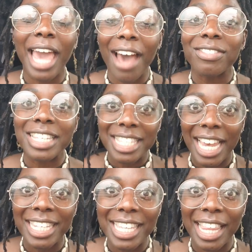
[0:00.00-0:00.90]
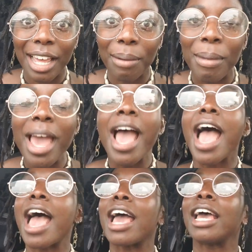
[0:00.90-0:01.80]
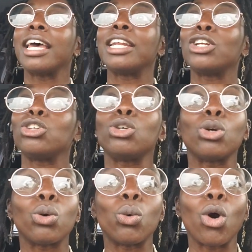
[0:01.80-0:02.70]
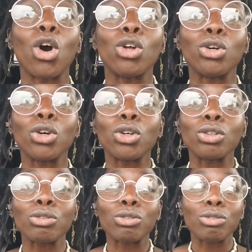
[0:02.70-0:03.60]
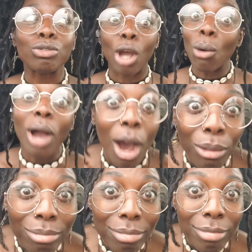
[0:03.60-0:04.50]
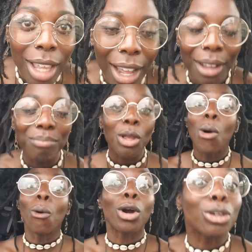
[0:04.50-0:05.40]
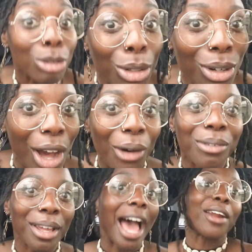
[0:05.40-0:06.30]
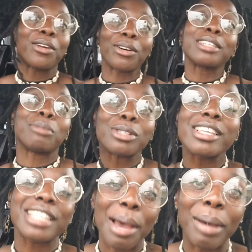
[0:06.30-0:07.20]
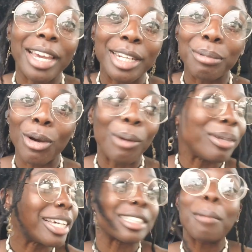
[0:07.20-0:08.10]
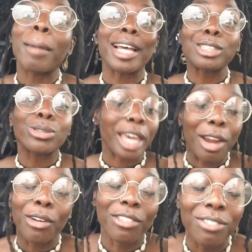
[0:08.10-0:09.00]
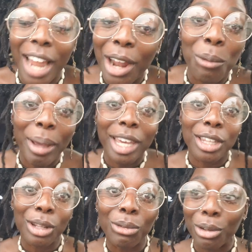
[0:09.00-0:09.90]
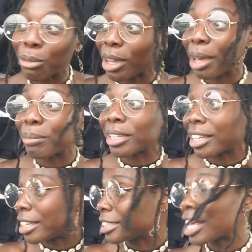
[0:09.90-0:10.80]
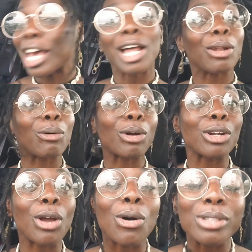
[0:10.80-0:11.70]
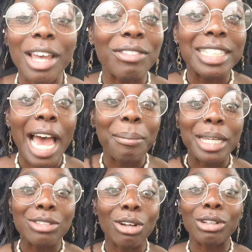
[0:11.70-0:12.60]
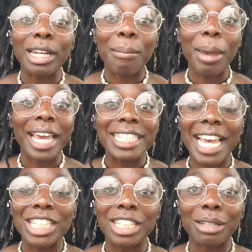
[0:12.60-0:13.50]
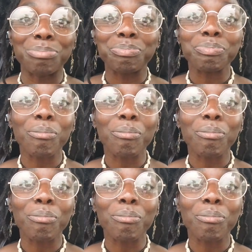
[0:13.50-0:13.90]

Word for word: have to say to them? And you don't go, or you do go. I don't know, because most of the time I end up going because I'm mad scared of not obeying the Lord, okay? Because Lord knows every time Israel didn't pay attention